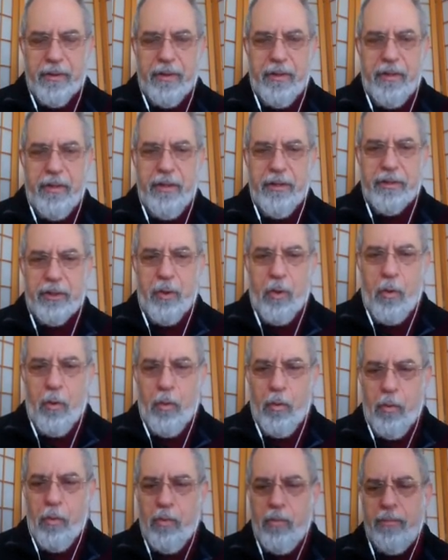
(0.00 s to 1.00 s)
this
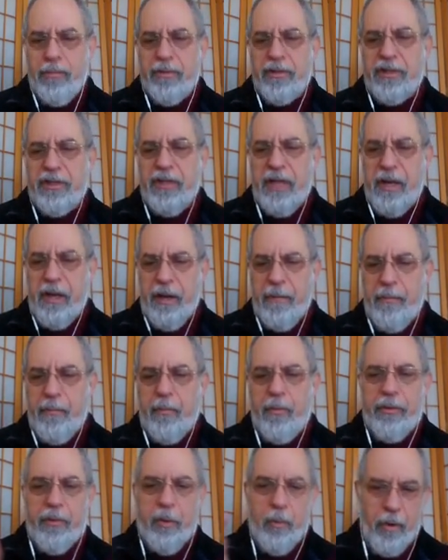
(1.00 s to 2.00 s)
whole setup
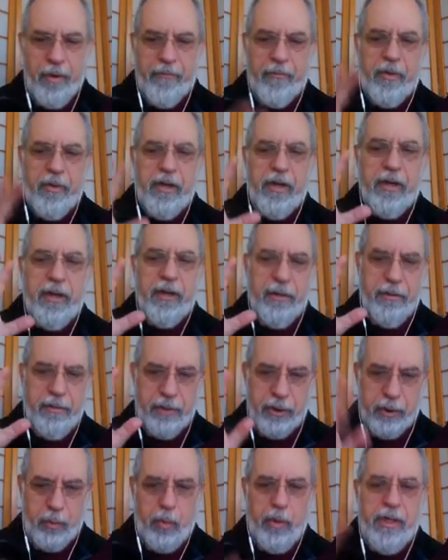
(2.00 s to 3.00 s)
with Gryphon and
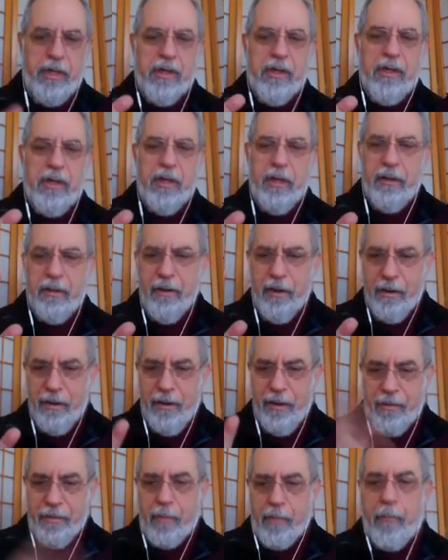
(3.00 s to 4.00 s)
Sweden and
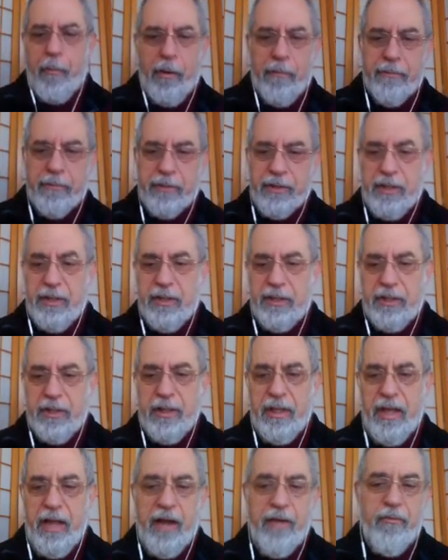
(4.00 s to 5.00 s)
the problems they
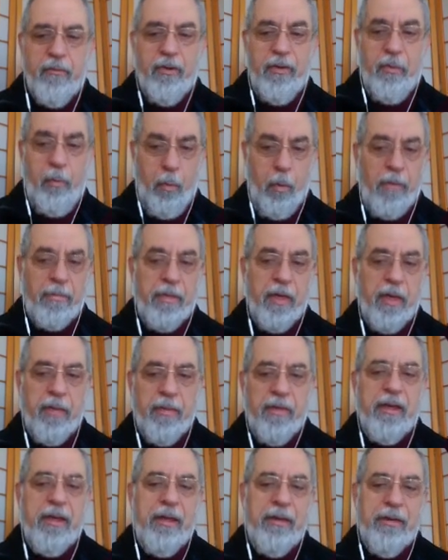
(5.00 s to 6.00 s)
suddenly have with what they
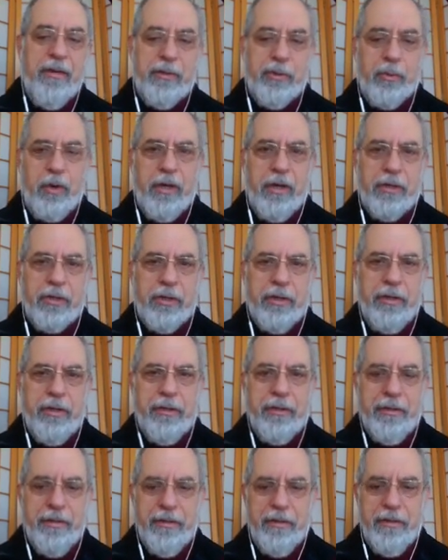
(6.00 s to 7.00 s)
think is Russia,
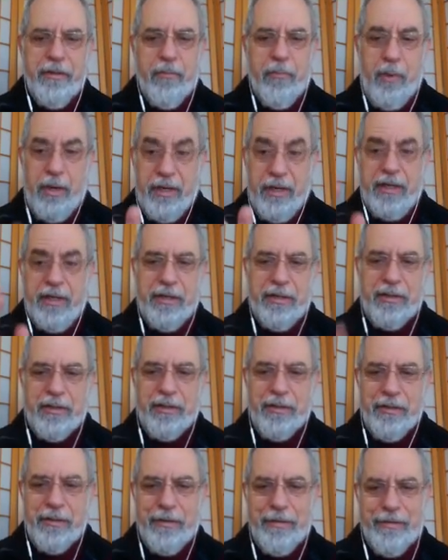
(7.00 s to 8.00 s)
but it
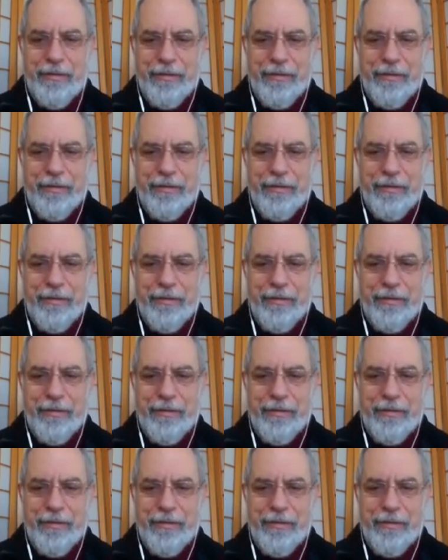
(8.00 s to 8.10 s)
isn't.